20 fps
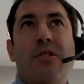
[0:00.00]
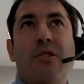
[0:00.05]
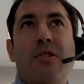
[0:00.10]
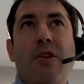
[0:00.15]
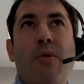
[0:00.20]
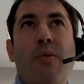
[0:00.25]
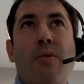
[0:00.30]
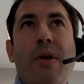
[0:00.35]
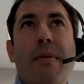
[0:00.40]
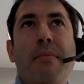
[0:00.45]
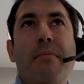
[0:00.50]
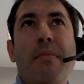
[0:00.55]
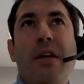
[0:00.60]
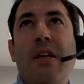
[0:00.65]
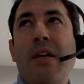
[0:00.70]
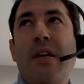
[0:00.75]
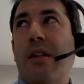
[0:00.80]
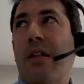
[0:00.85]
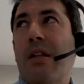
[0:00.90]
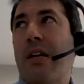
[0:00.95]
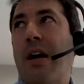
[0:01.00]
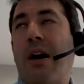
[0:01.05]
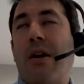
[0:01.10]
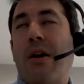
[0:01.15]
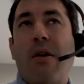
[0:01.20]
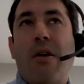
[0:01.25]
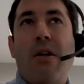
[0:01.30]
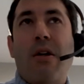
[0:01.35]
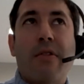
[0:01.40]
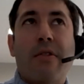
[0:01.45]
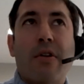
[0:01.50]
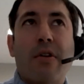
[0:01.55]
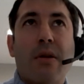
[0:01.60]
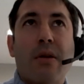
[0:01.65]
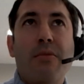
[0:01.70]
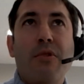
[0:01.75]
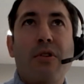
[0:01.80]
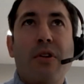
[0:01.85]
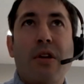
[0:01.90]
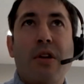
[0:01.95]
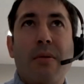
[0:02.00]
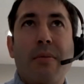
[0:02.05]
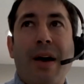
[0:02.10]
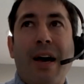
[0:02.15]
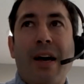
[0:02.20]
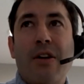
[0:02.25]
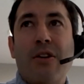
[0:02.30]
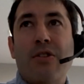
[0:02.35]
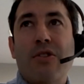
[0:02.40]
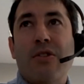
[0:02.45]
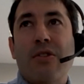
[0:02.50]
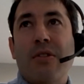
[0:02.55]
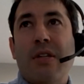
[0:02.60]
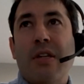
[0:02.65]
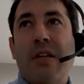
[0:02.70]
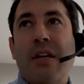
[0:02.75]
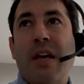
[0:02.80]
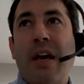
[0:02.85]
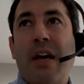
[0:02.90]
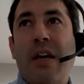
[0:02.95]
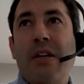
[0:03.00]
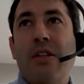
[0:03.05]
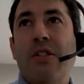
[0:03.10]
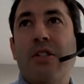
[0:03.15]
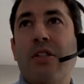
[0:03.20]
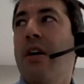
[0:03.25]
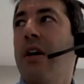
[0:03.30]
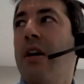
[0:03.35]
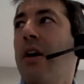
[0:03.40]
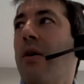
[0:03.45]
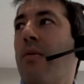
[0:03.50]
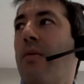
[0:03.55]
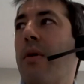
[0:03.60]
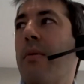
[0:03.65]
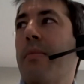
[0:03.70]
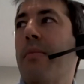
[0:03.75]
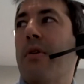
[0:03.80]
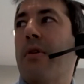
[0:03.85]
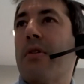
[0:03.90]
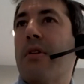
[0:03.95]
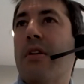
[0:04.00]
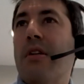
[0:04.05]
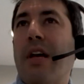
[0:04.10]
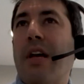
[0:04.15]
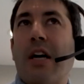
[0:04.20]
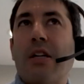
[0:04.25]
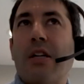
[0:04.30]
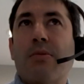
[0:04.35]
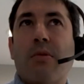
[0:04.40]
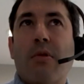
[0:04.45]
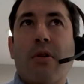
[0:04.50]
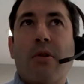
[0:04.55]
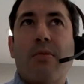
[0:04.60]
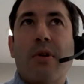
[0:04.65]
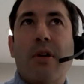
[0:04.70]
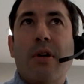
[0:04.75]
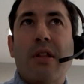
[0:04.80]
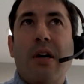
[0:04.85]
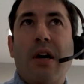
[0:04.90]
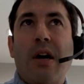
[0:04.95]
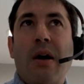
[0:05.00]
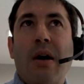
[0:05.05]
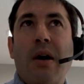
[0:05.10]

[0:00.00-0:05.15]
So we immediately got all of our community managers engaged. We built the dashboard with